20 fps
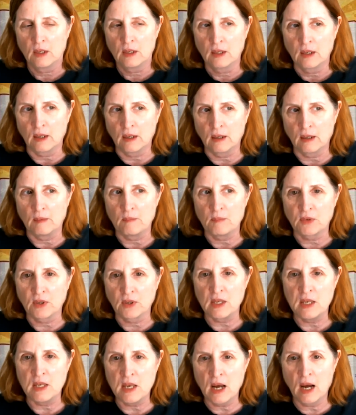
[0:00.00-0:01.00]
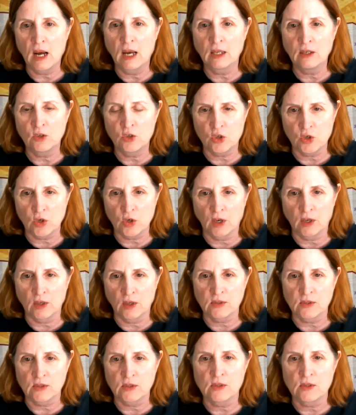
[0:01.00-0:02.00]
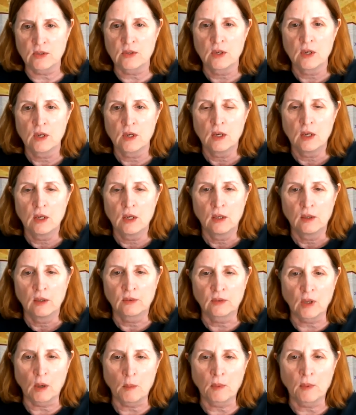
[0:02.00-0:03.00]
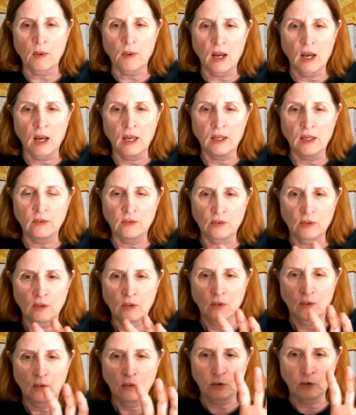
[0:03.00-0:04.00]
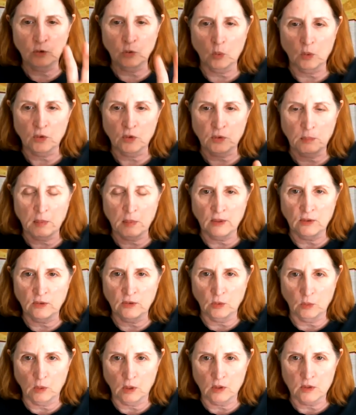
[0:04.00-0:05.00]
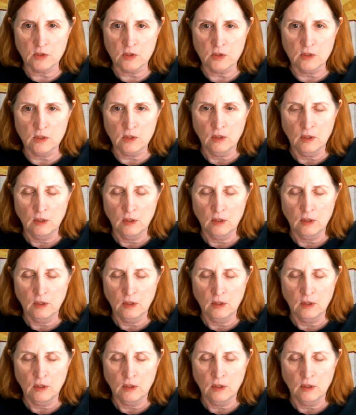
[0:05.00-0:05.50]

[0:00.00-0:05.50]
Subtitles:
to not just summarize source by source.